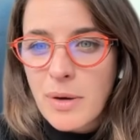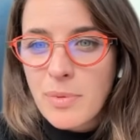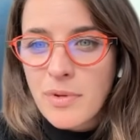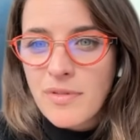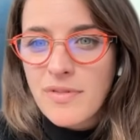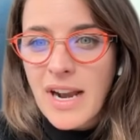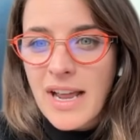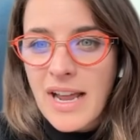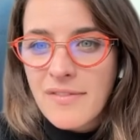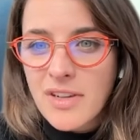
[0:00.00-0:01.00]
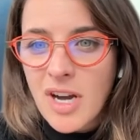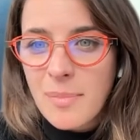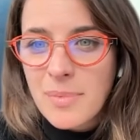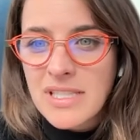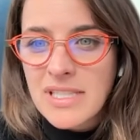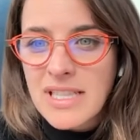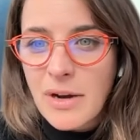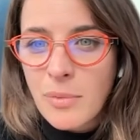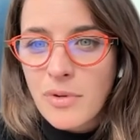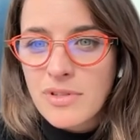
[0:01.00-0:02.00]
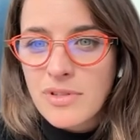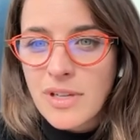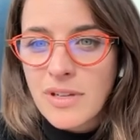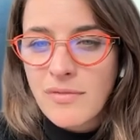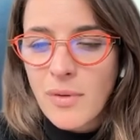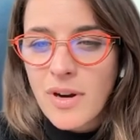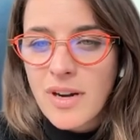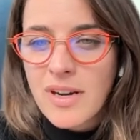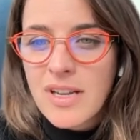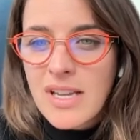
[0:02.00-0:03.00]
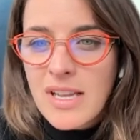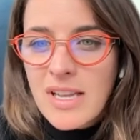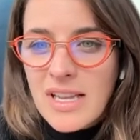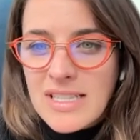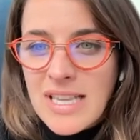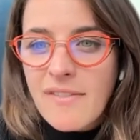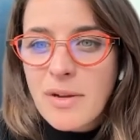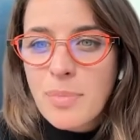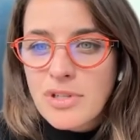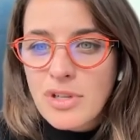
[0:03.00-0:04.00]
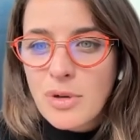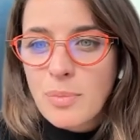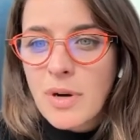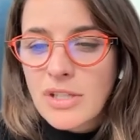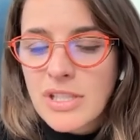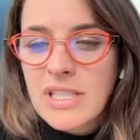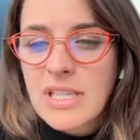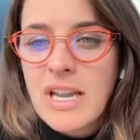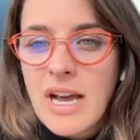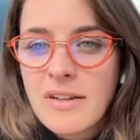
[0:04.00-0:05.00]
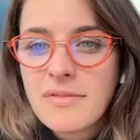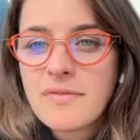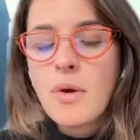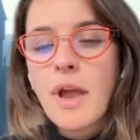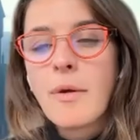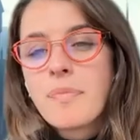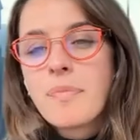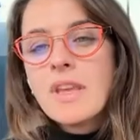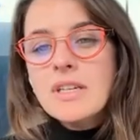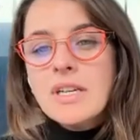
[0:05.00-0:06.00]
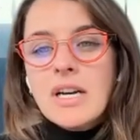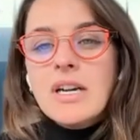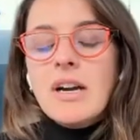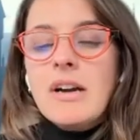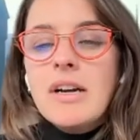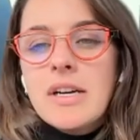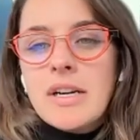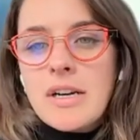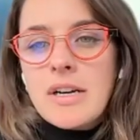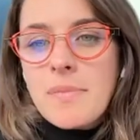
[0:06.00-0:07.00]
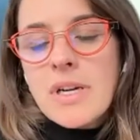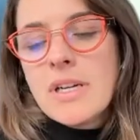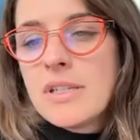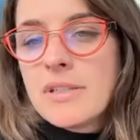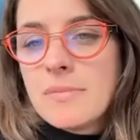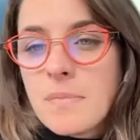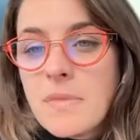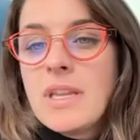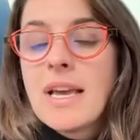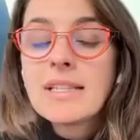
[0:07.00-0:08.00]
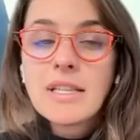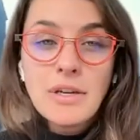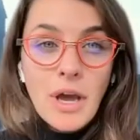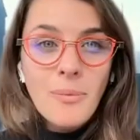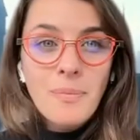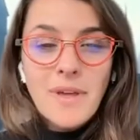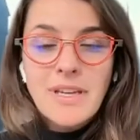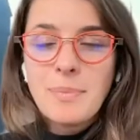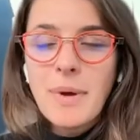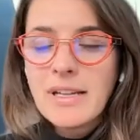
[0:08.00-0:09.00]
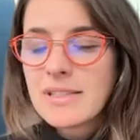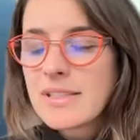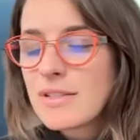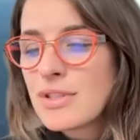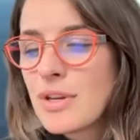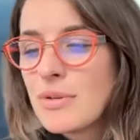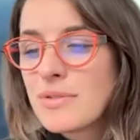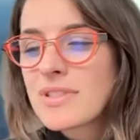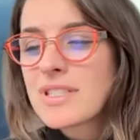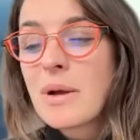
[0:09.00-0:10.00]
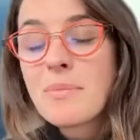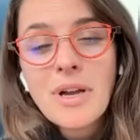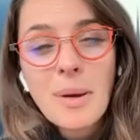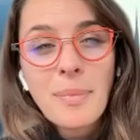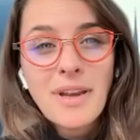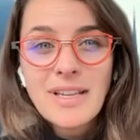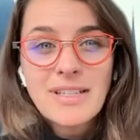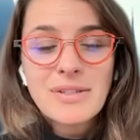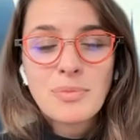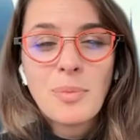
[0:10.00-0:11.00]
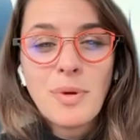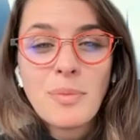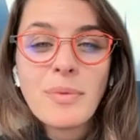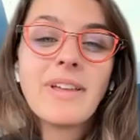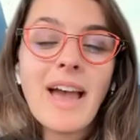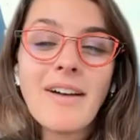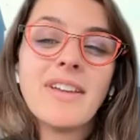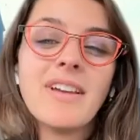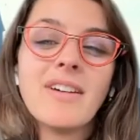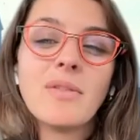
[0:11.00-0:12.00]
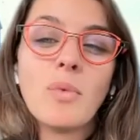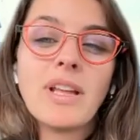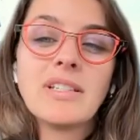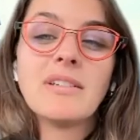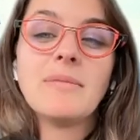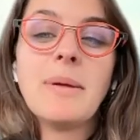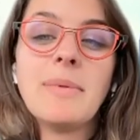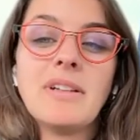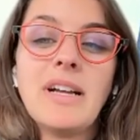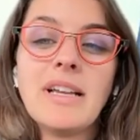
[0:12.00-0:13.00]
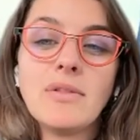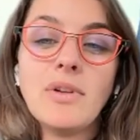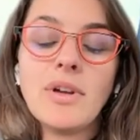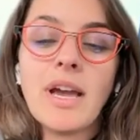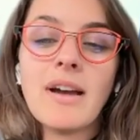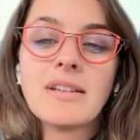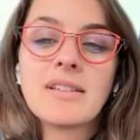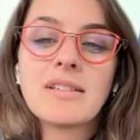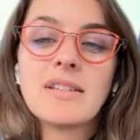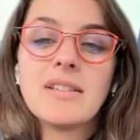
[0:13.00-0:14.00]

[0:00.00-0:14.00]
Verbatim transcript: way to prove that I have the competencies that a role is looking for? Is having personal projects enough? Okay. Um, yes and no. It depends. So, some companies will be really heavy on wanting to maybe like look at